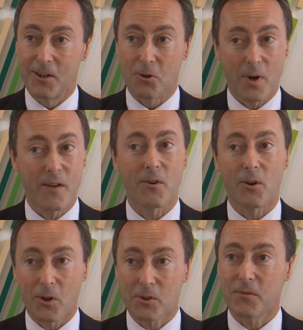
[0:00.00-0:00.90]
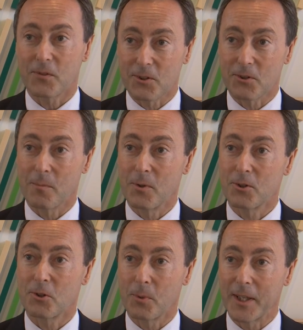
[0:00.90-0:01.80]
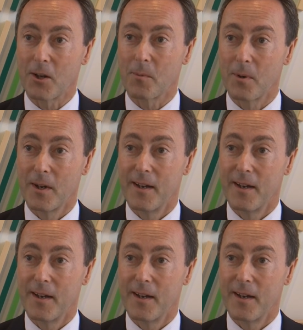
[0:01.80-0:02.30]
uh, you have a lot of customers queuing up.